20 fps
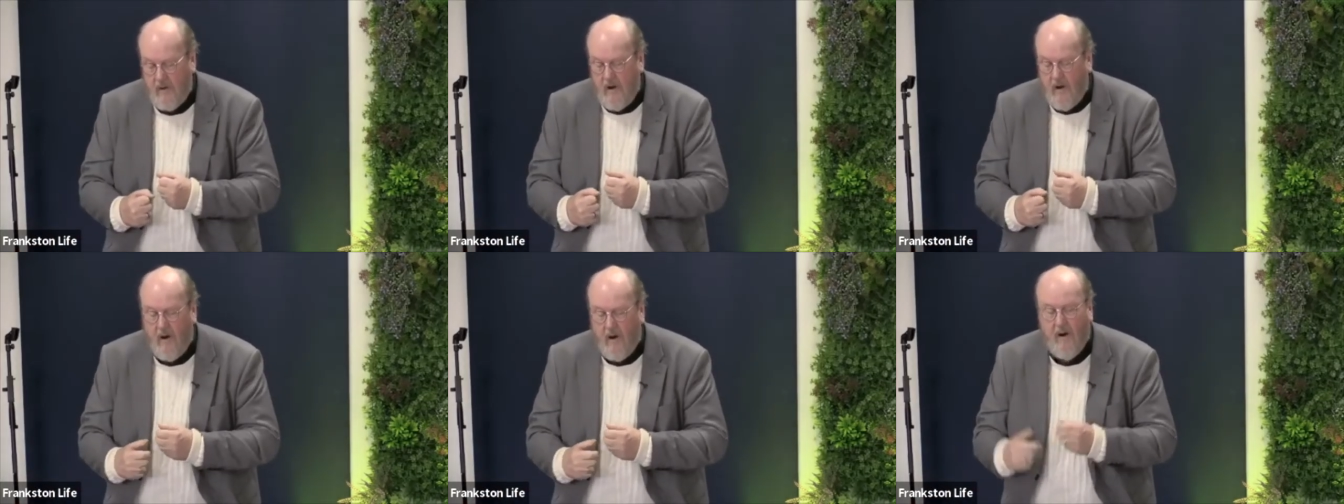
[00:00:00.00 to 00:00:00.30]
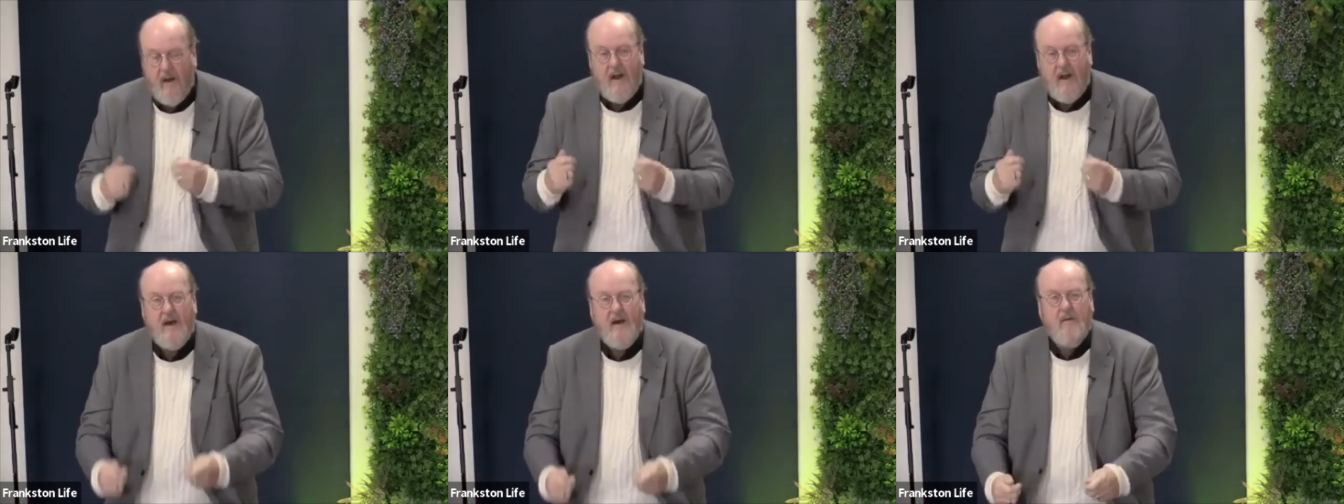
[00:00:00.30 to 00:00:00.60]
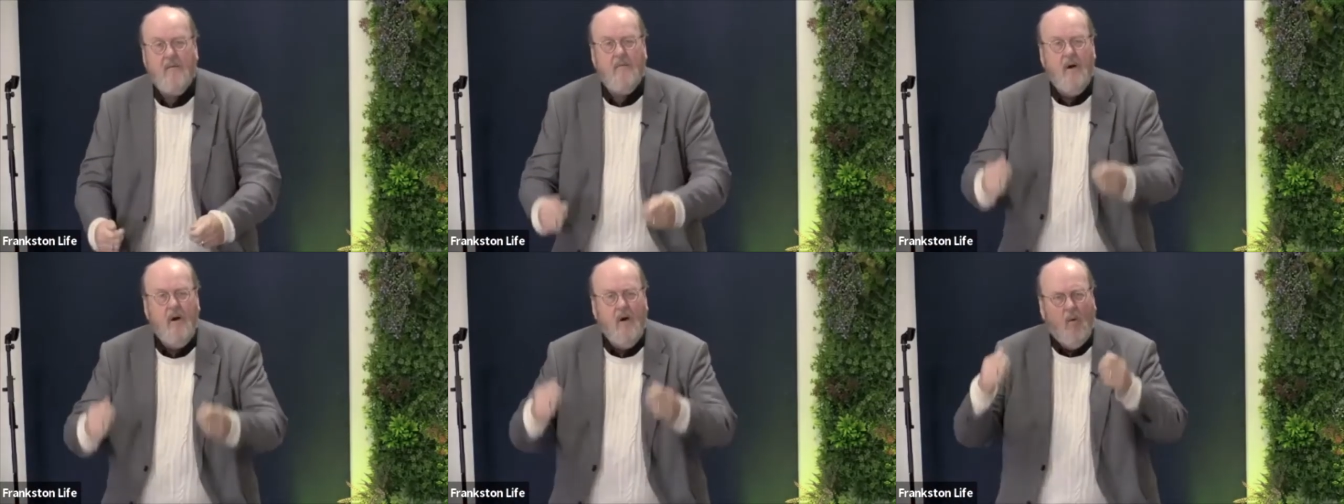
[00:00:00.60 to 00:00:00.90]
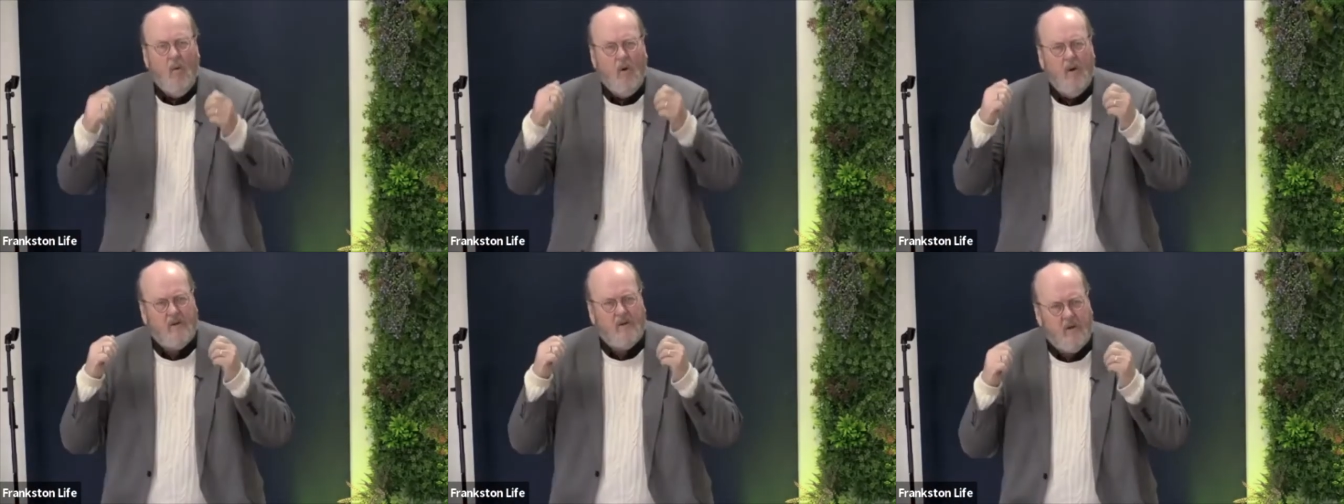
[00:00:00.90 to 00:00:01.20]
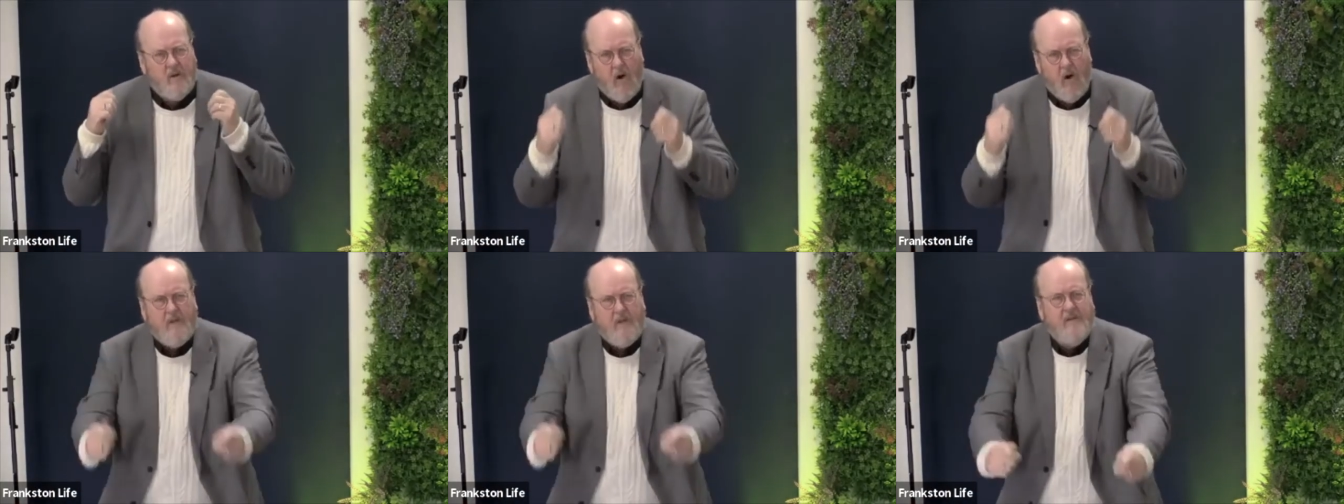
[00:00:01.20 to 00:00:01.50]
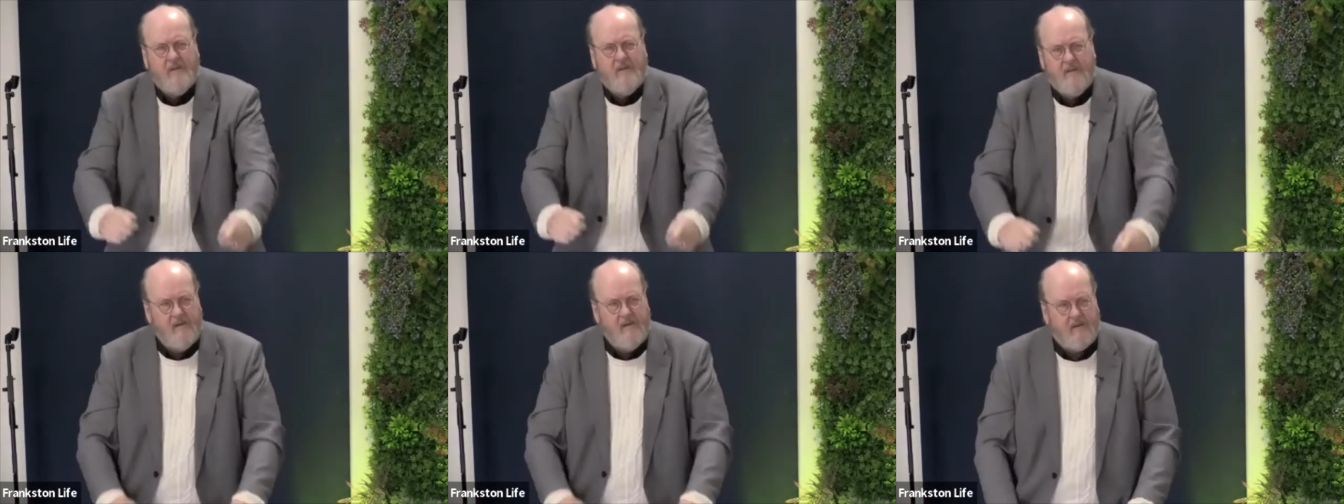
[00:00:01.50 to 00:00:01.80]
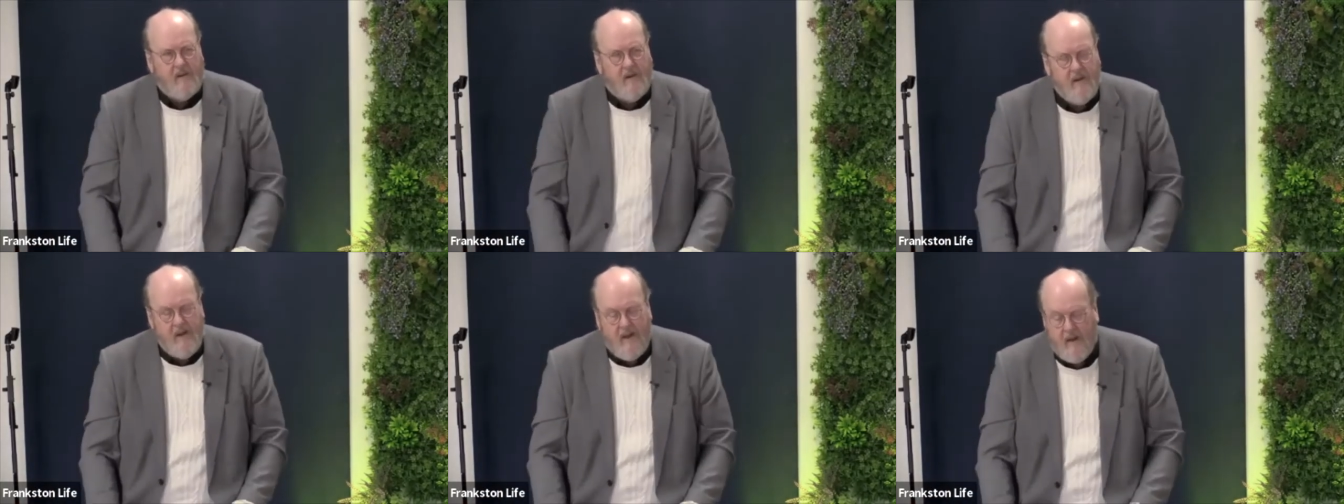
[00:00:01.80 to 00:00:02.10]
I am what God says
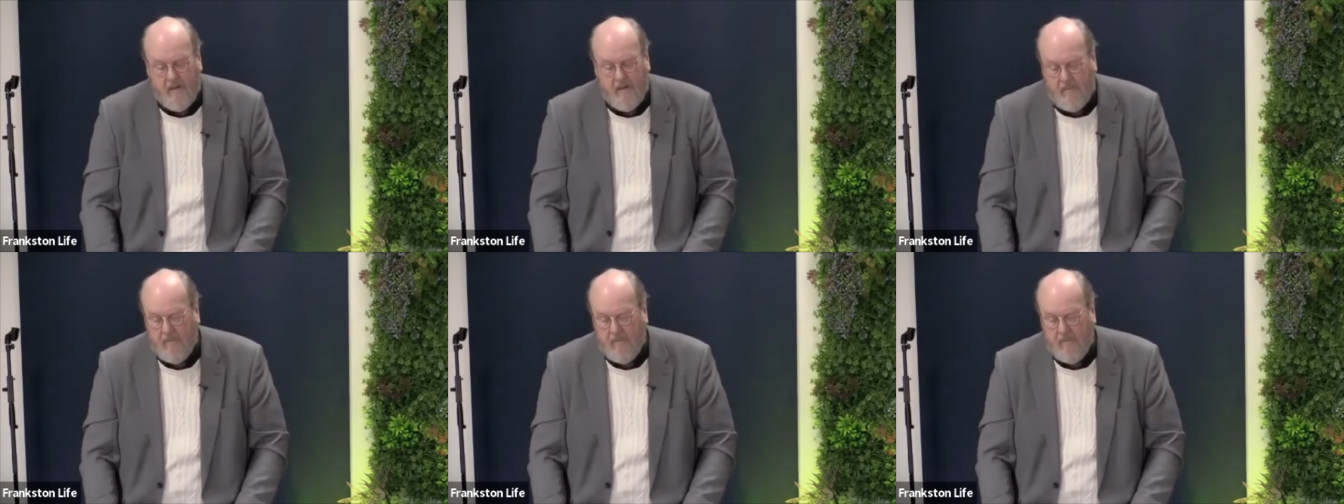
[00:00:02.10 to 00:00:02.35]
I am.